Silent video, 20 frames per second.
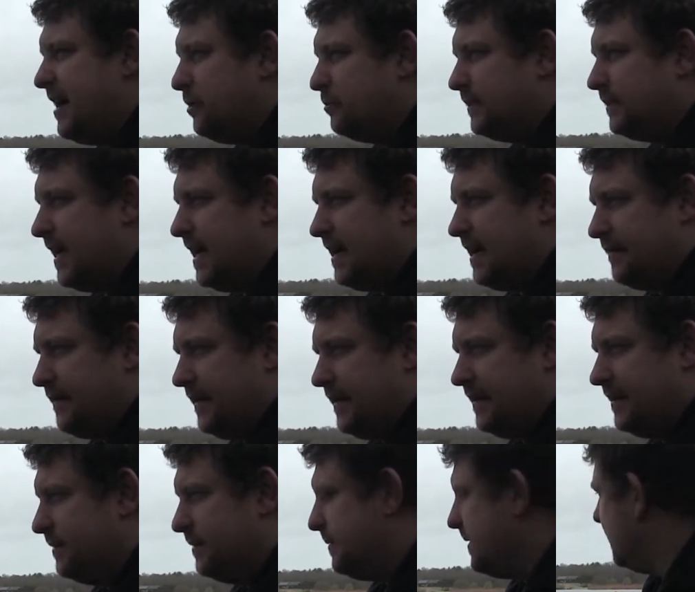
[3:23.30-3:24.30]
all day, I
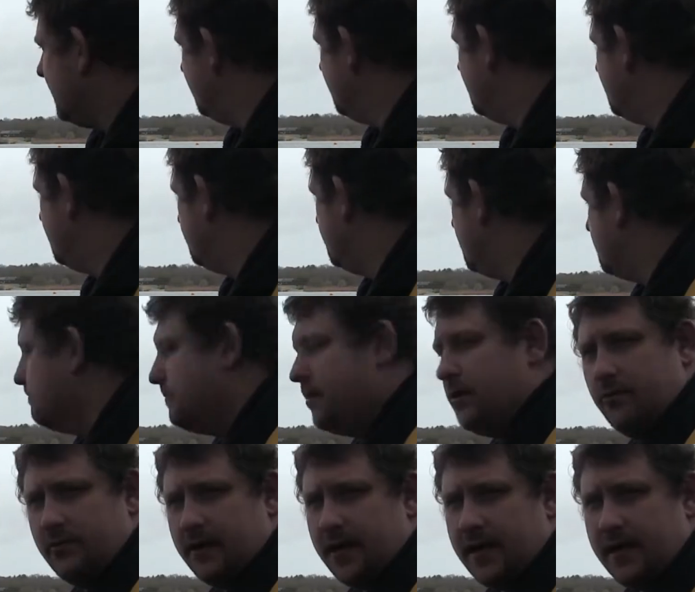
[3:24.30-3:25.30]
think, and a bit
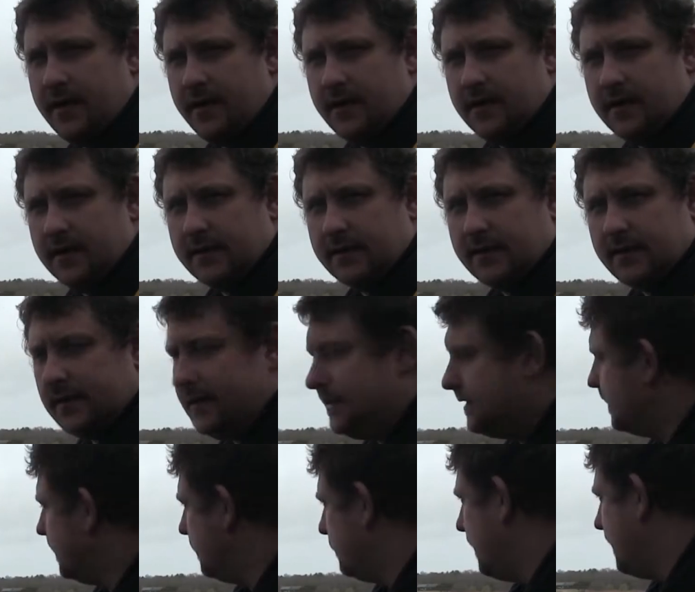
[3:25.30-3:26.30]
moody is
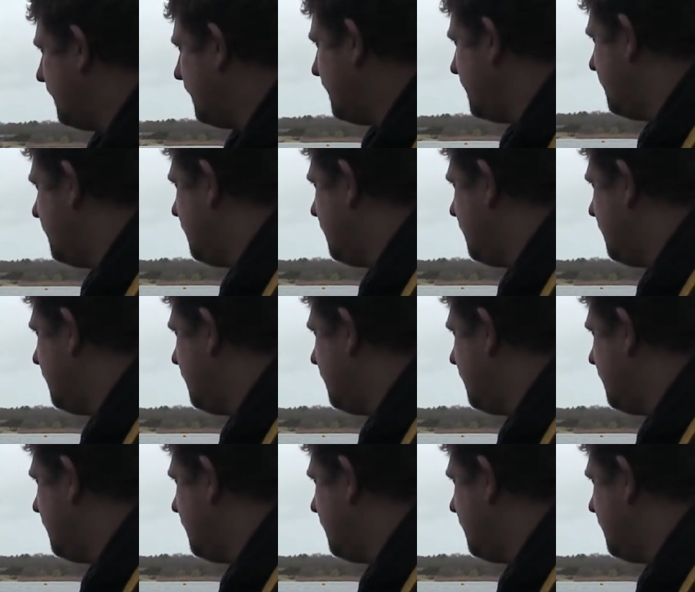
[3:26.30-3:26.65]
the weather.